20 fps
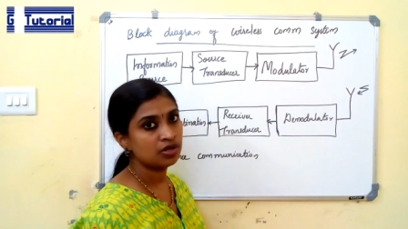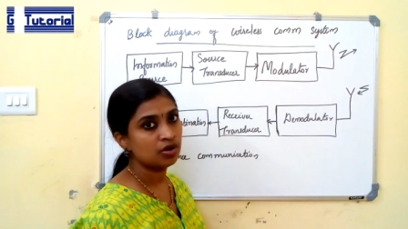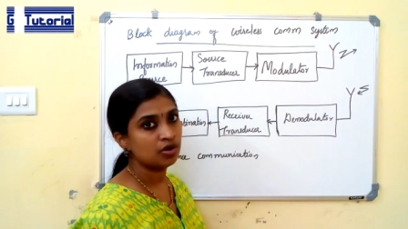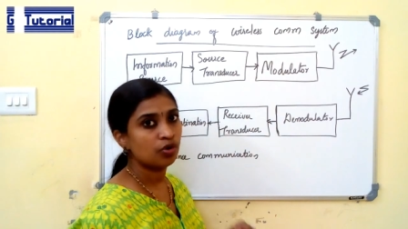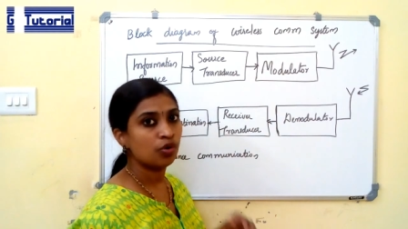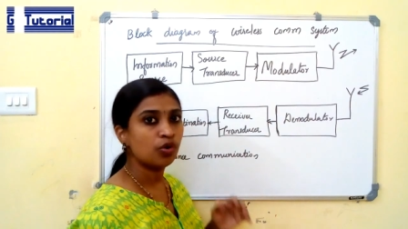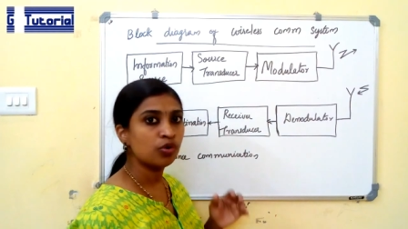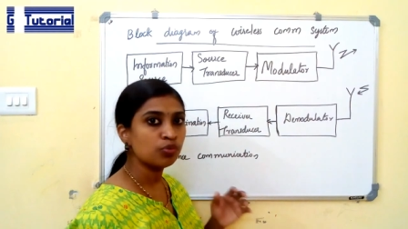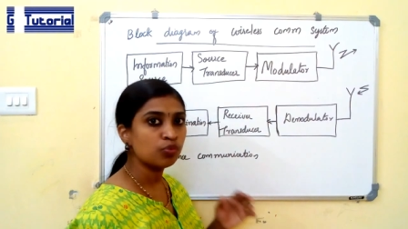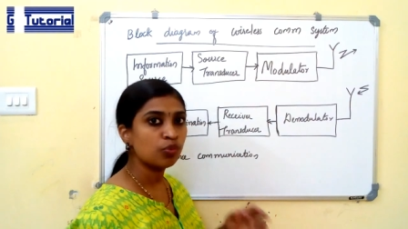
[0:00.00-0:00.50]

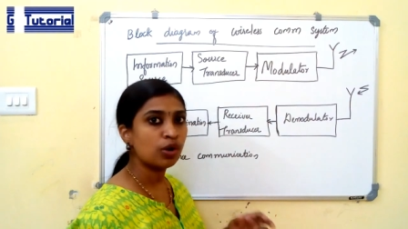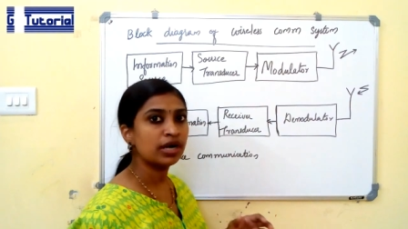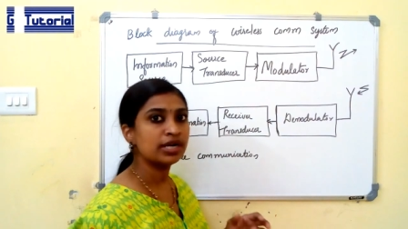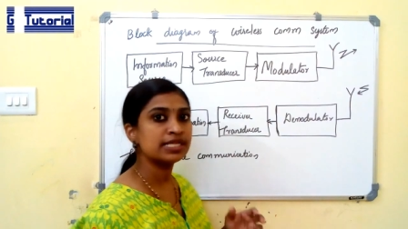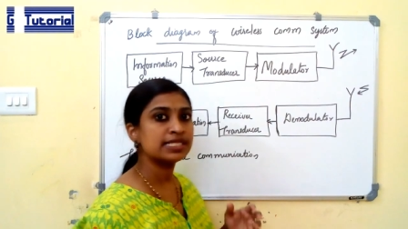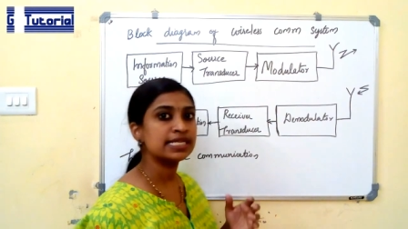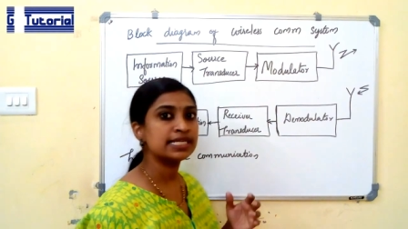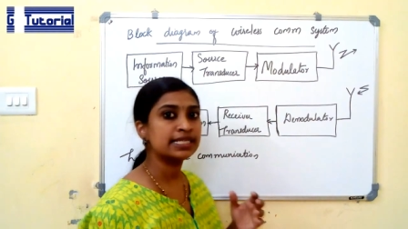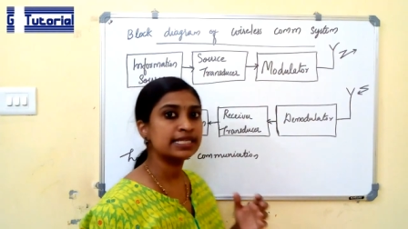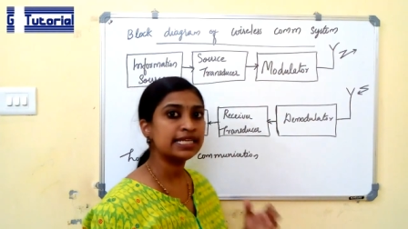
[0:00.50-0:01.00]
or what is
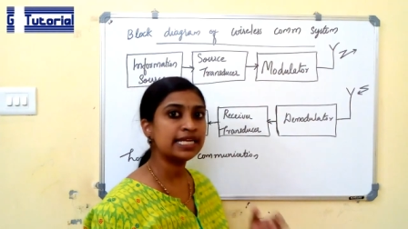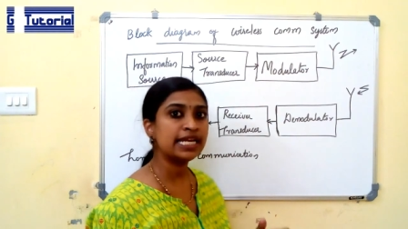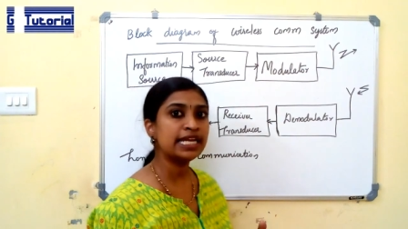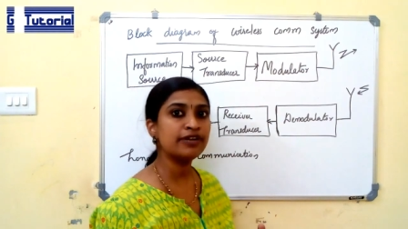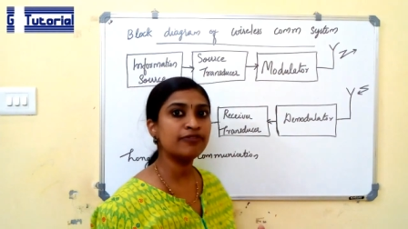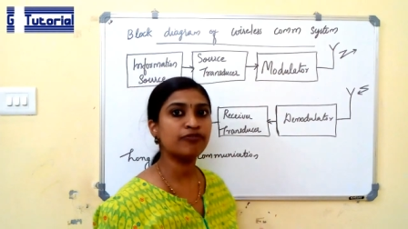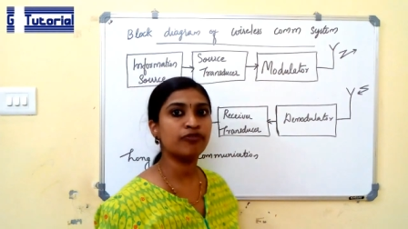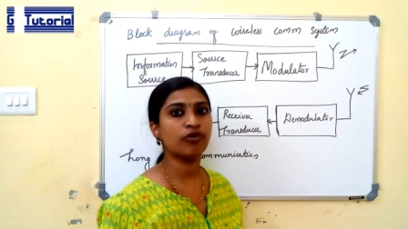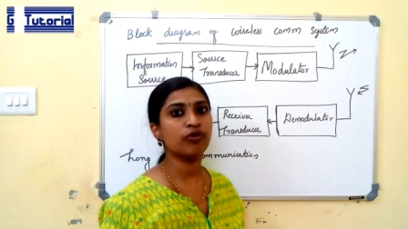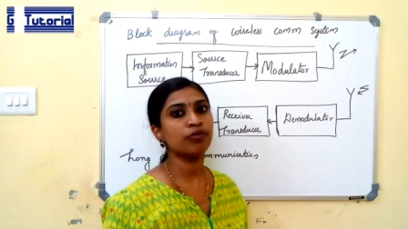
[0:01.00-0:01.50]
the need
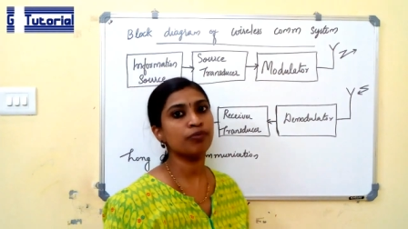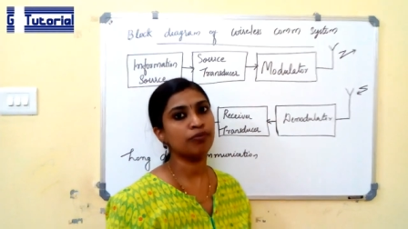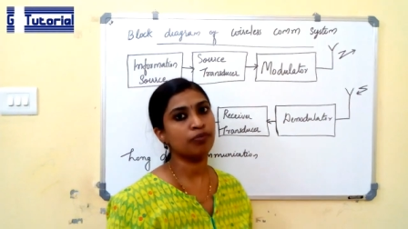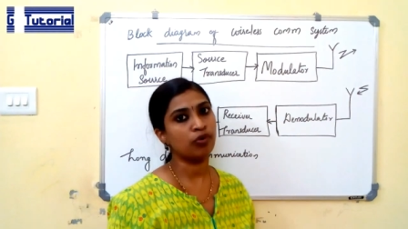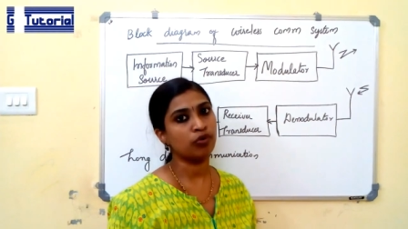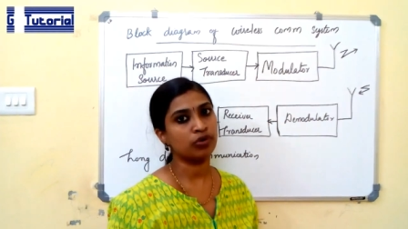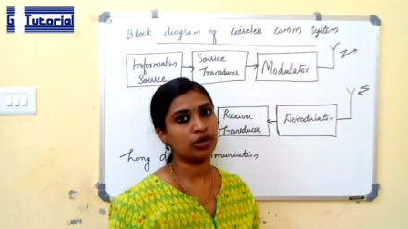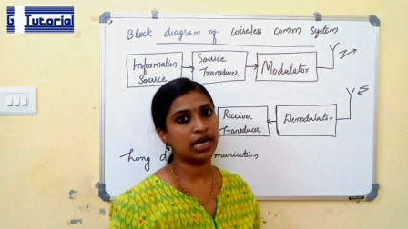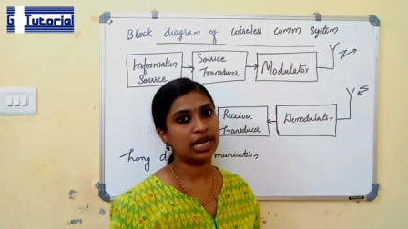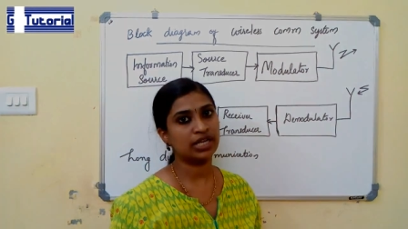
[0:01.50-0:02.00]
for
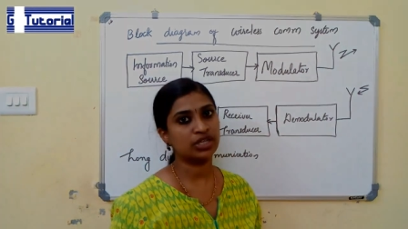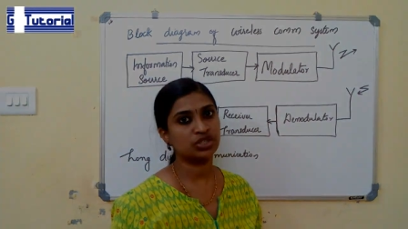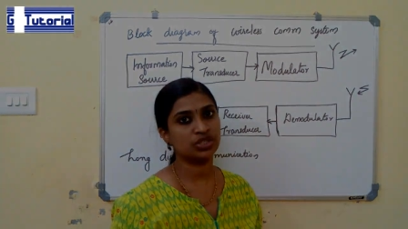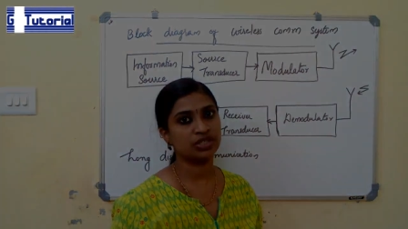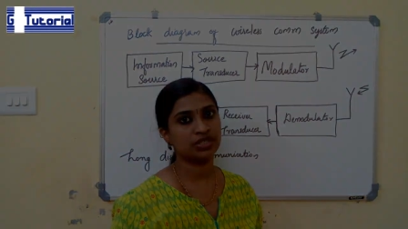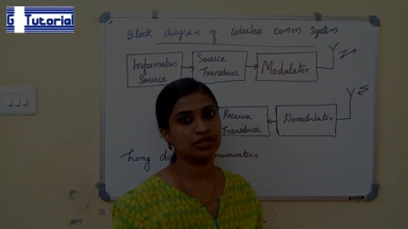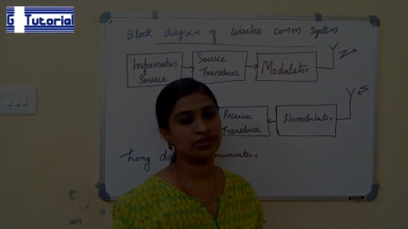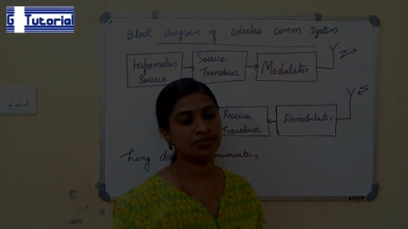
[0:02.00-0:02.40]
modulation.